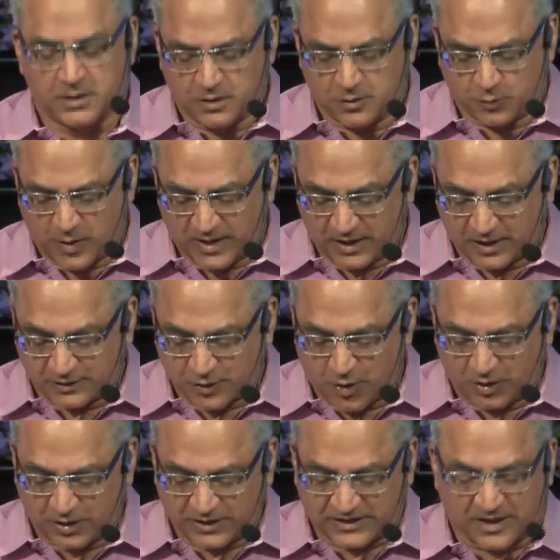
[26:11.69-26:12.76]
Why not
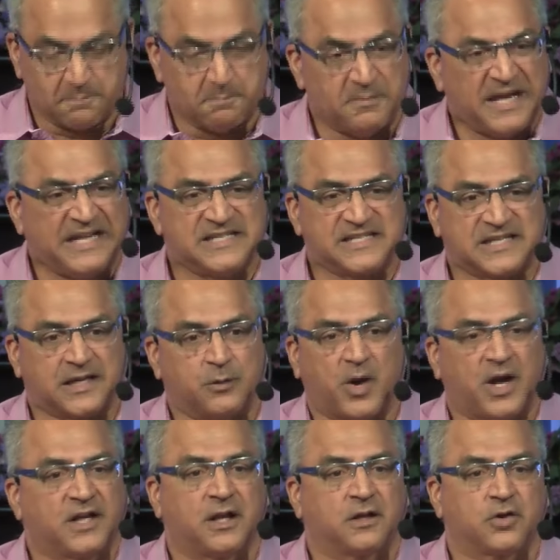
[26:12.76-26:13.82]
call it amazing? Why
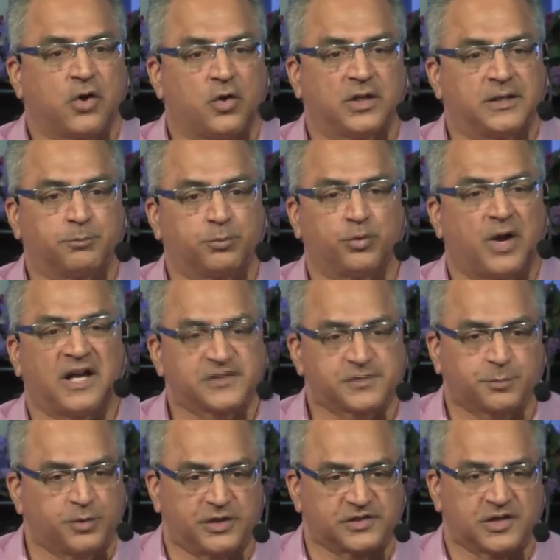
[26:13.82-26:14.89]
not call it
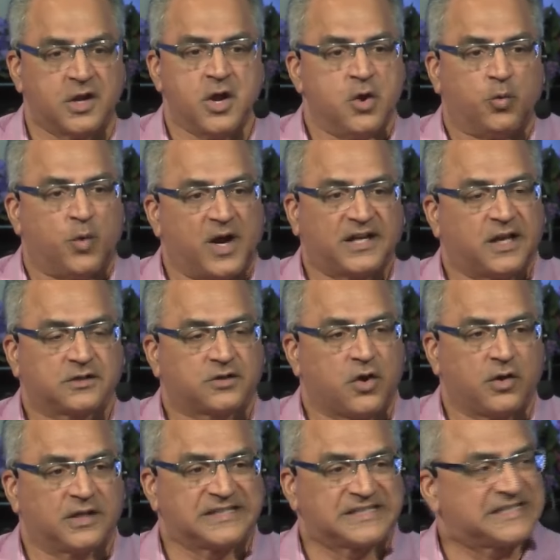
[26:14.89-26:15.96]
prosperous? Why not call
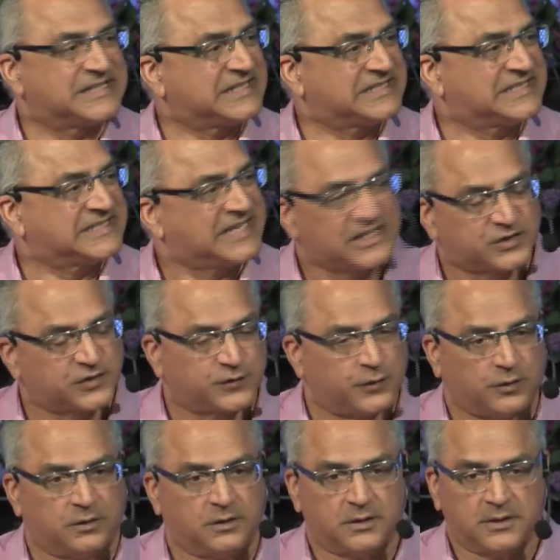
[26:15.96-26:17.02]
it successful?